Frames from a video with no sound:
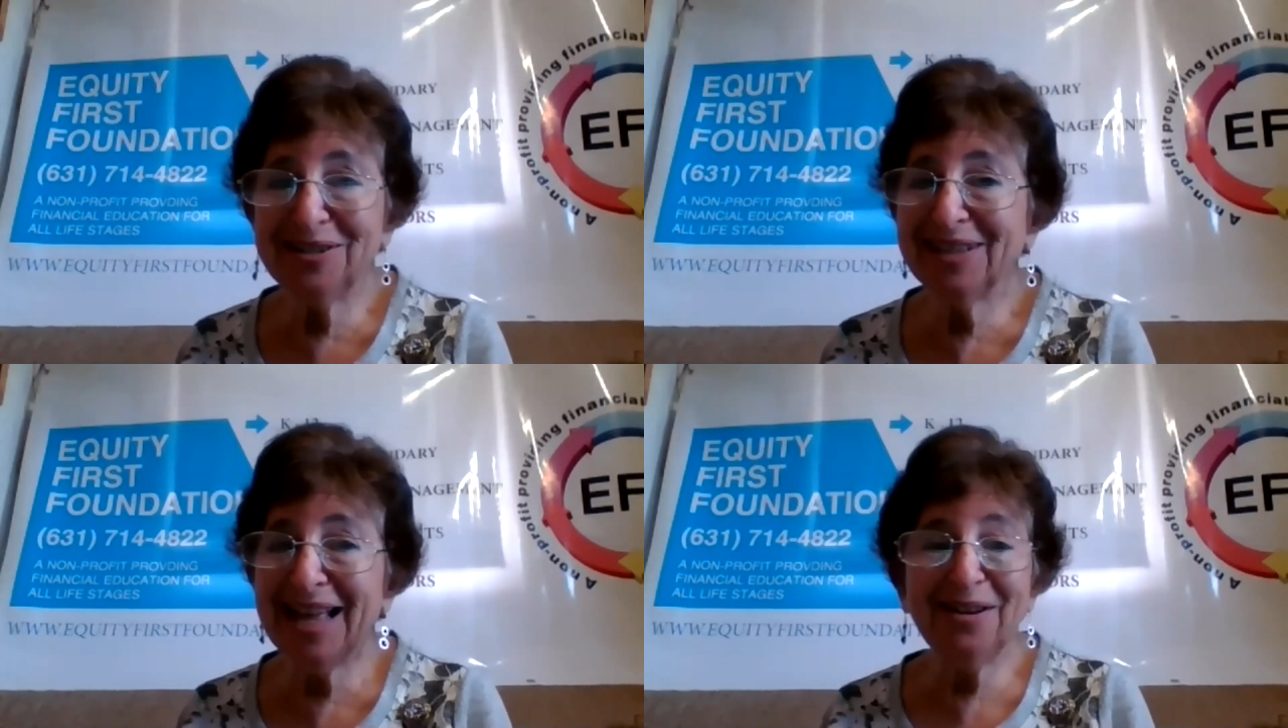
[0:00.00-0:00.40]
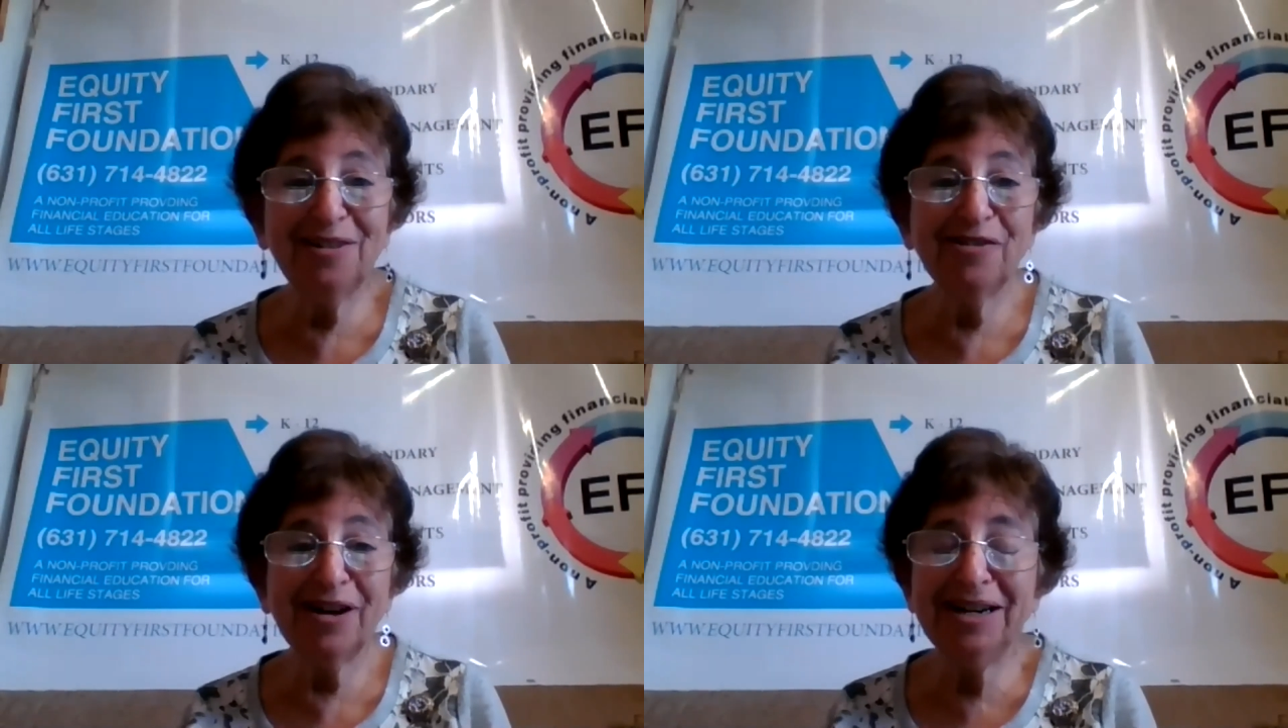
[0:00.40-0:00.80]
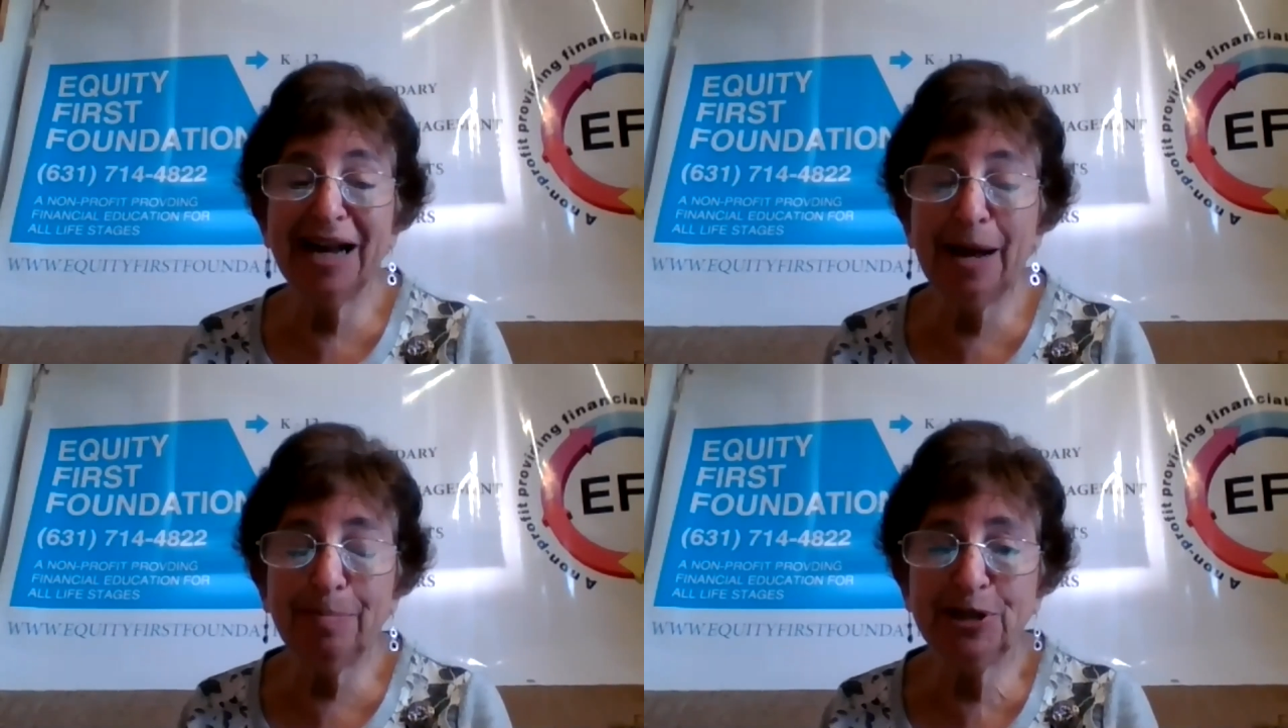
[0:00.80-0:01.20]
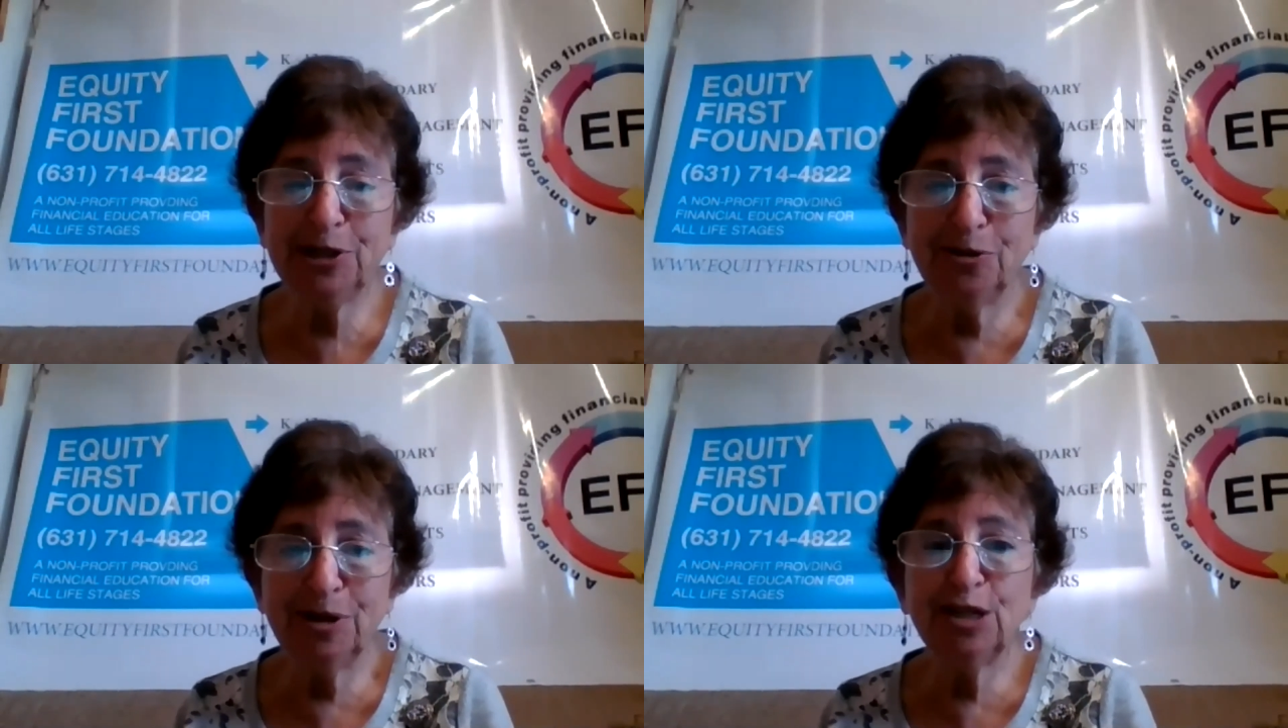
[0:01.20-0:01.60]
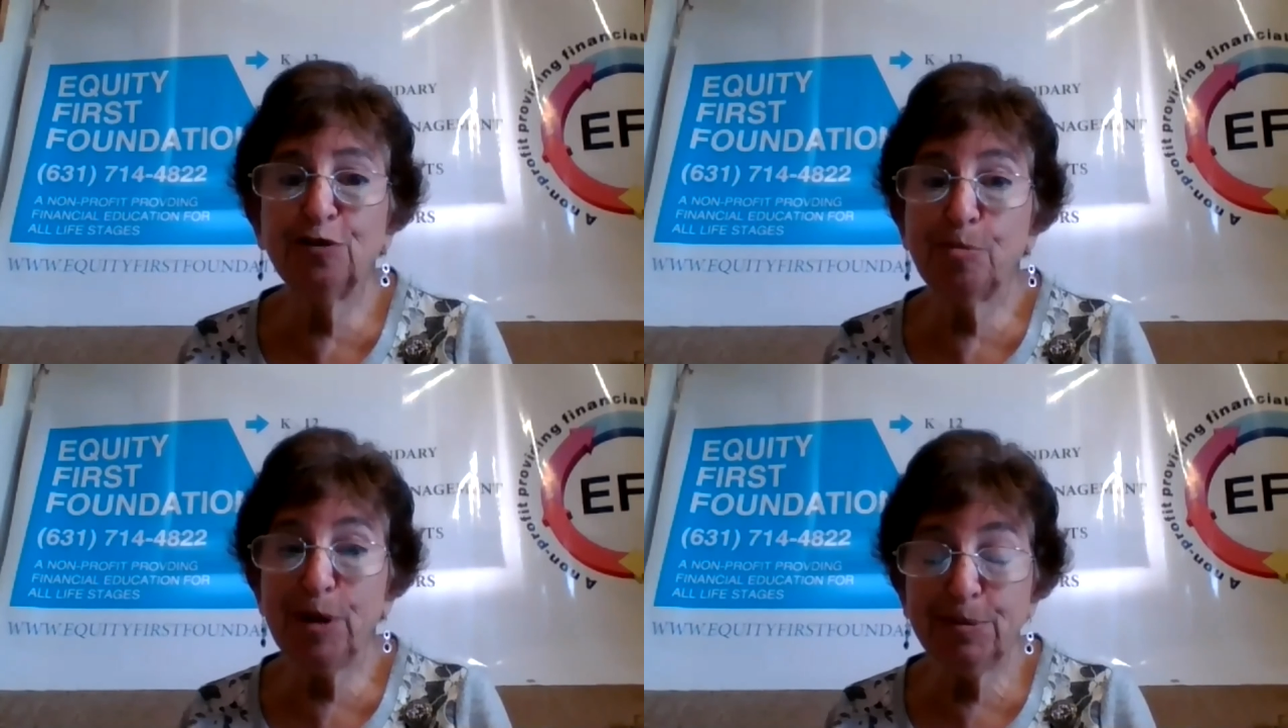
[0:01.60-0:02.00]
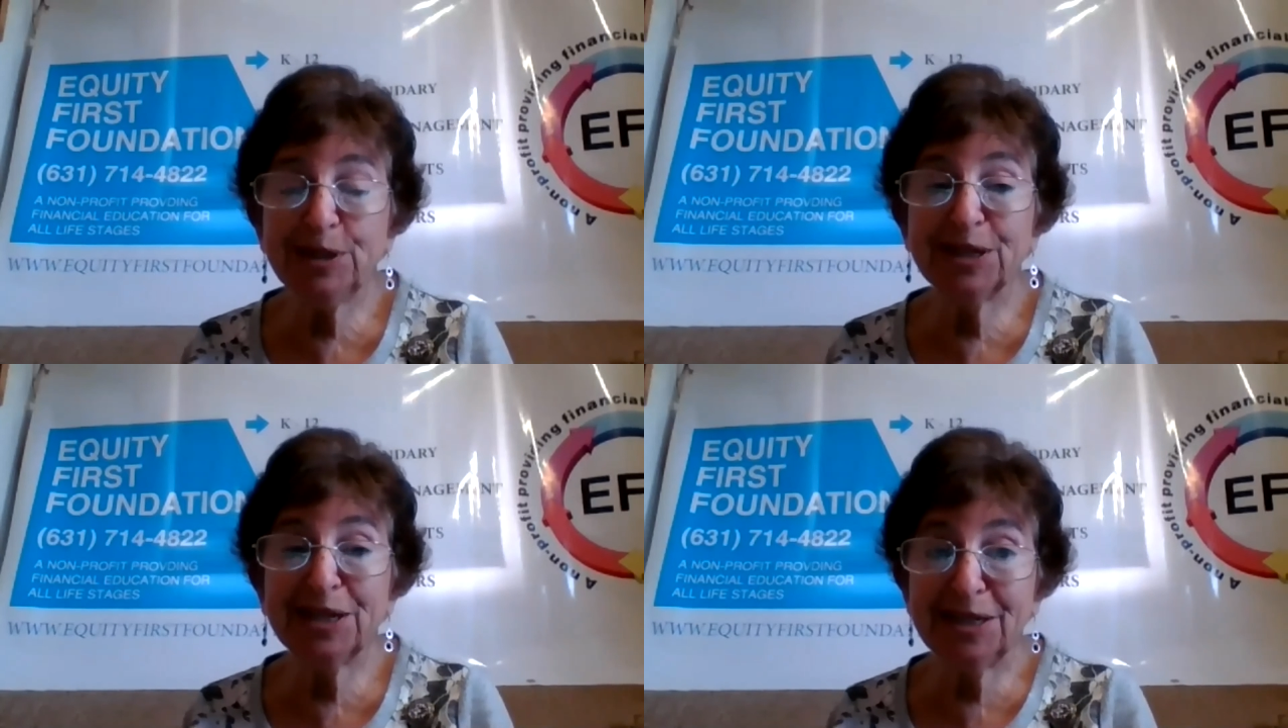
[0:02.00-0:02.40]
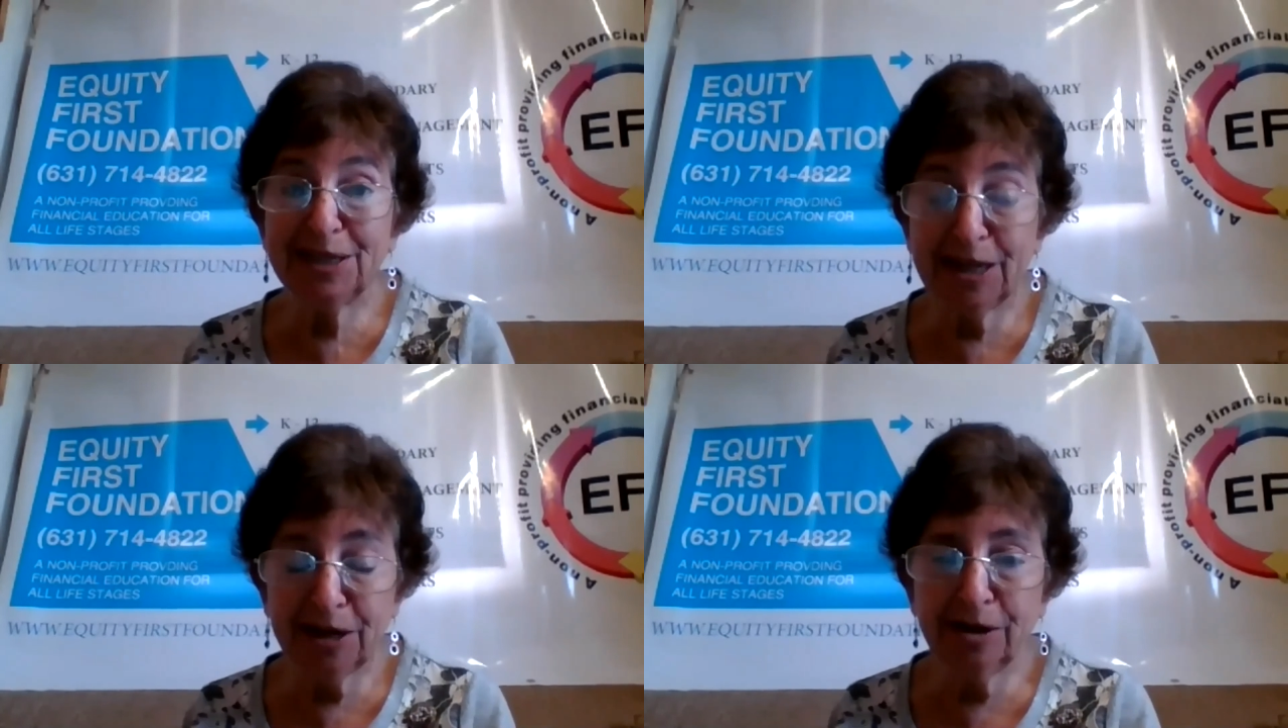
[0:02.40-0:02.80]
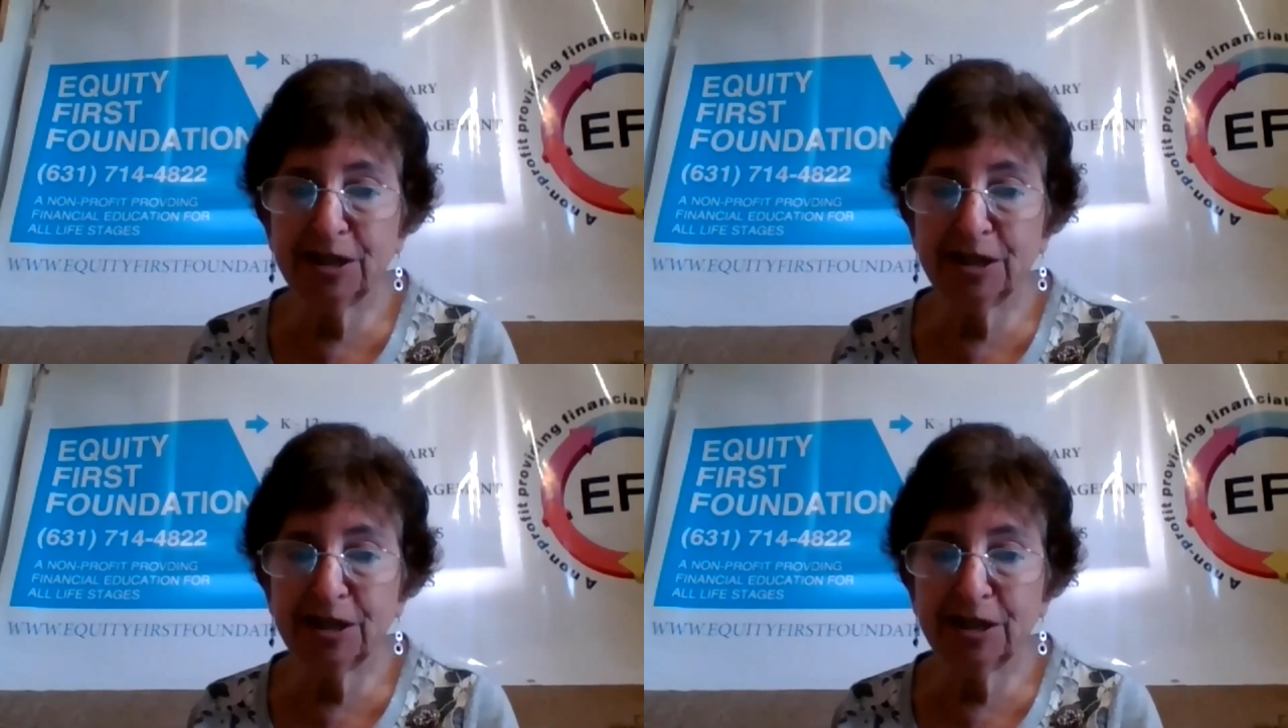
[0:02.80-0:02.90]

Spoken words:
a lot of great opportunities for people to consider,